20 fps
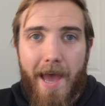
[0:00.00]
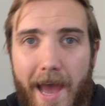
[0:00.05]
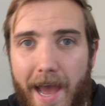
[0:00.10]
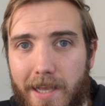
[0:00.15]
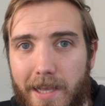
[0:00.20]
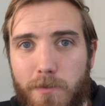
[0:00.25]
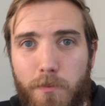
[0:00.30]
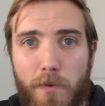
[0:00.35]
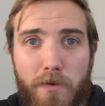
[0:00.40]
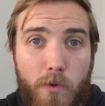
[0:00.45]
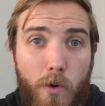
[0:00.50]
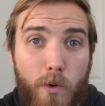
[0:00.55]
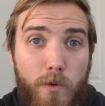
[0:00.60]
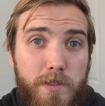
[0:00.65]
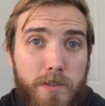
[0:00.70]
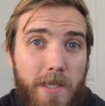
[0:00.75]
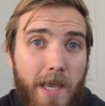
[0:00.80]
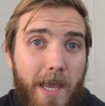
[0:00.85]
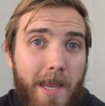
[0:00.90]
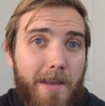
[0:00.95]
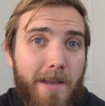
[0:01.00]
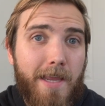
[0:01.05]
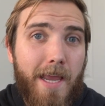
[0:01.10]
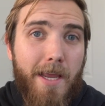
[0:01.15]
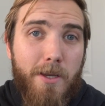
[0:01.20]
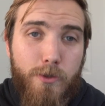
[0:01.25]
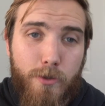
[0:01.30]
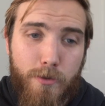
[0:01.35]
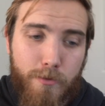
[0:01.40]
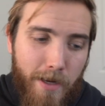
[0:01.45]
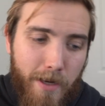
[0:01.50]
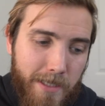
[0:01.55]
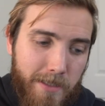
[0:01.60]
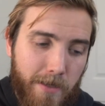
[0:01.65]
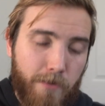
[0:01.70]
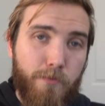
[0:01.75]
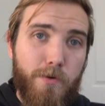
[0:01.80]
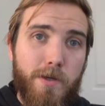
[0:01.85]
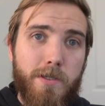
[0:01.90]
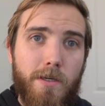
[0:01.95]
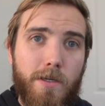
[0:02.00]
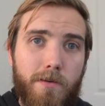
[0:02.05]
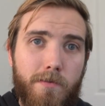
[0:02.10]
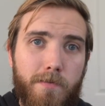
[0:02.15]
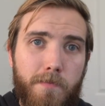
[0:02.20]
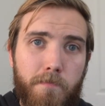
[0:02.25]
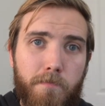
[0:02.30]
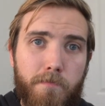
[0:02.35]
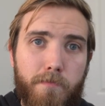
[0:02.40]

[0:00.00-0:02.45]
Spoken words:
As we've all seen, interest rates have risen,